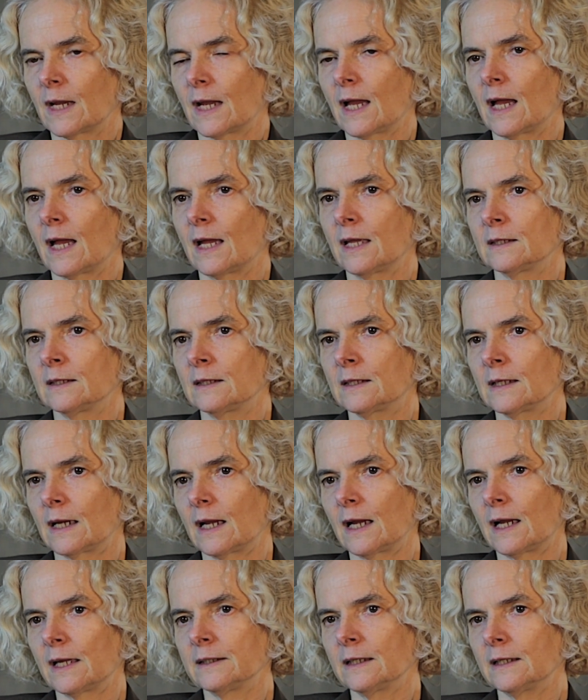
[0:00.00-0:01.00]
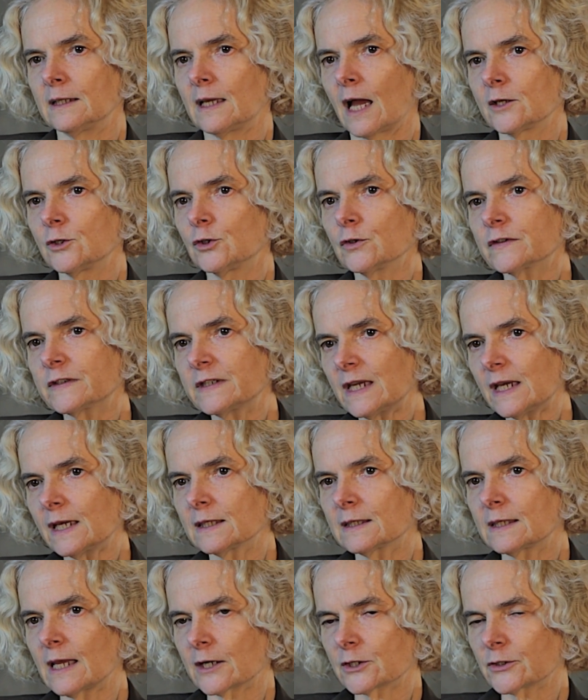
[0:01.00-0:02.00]
And, and, and you see
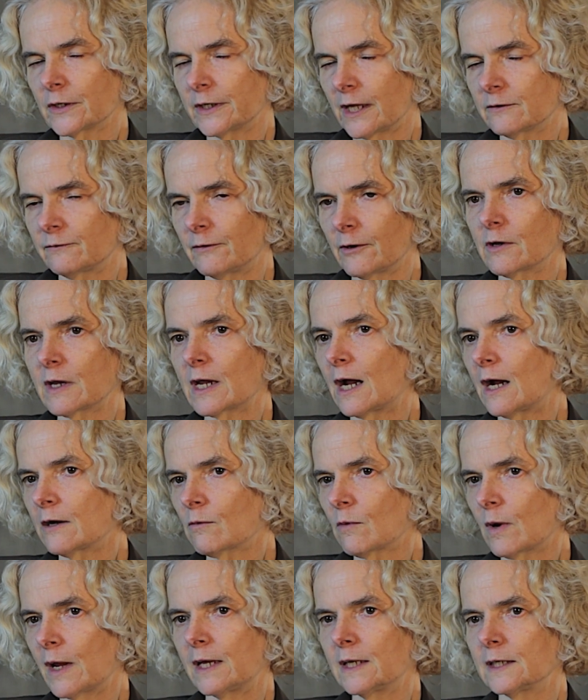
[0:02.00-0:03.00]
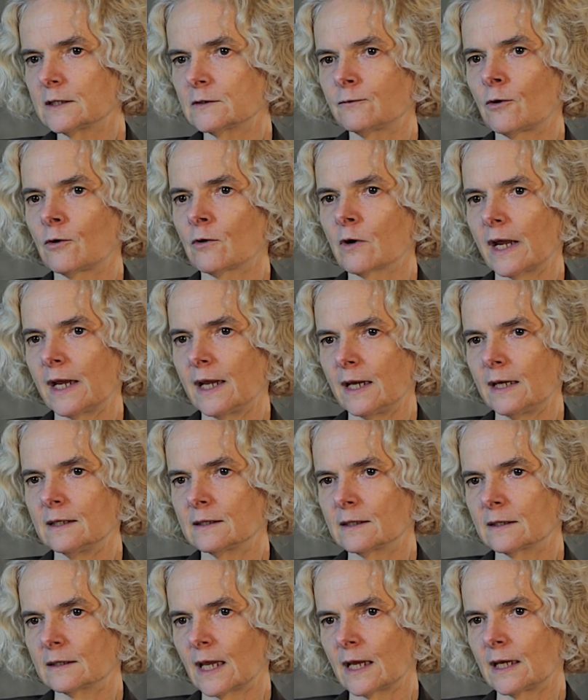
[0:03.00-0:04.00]
it actually at very high rates for
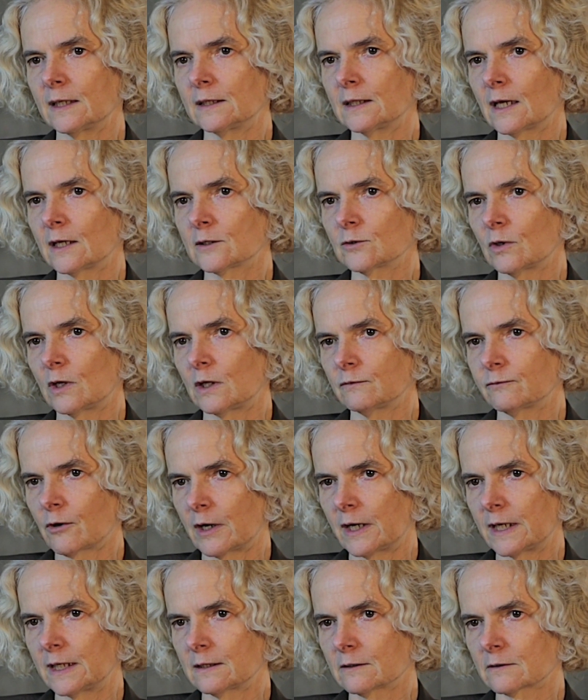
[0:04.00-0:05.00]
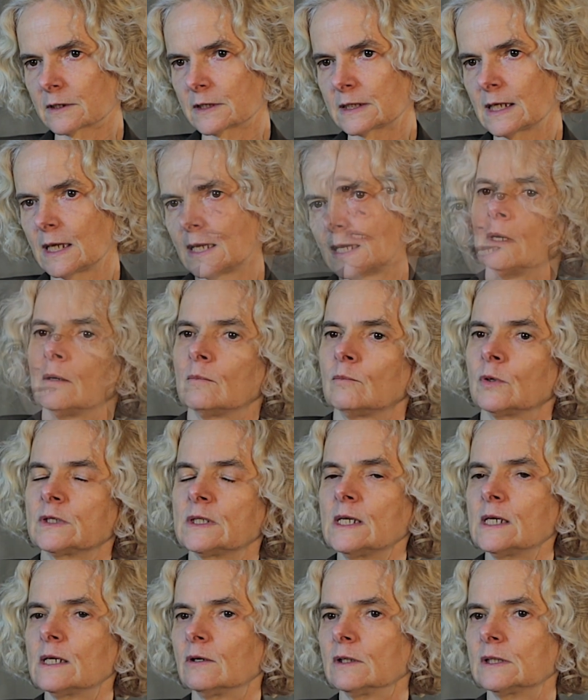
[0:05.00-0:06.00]
eighth, tenth, and twelfth graders. But
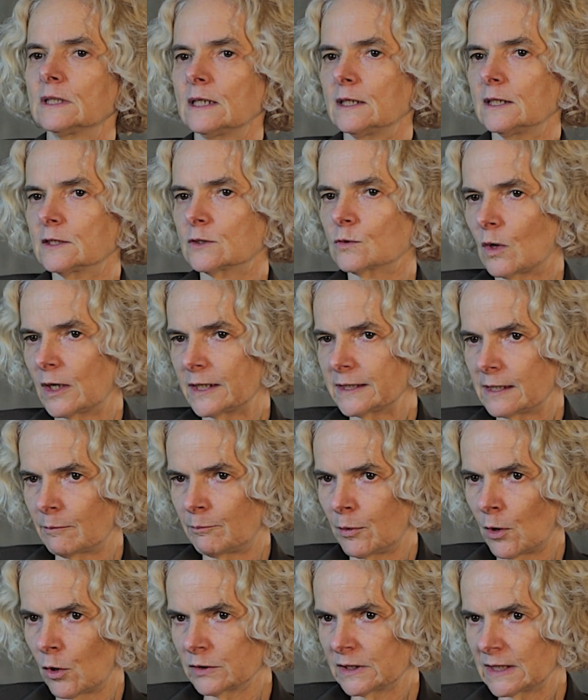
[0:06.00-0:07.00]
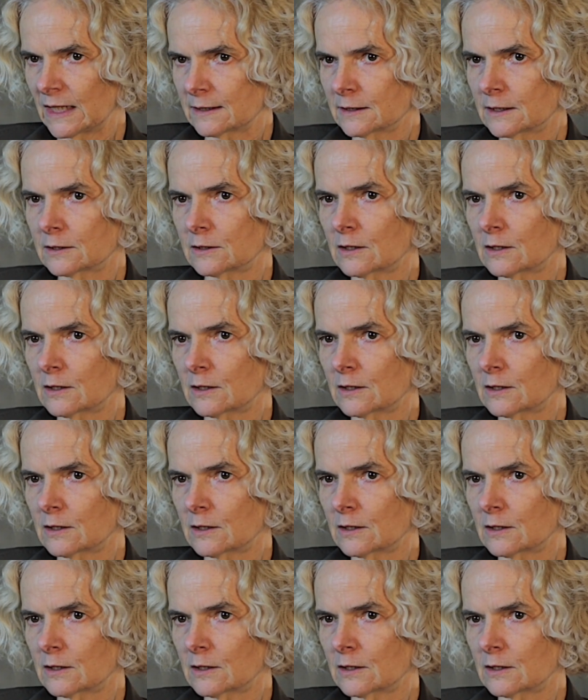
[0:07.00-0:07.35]
nicotine is quite a potent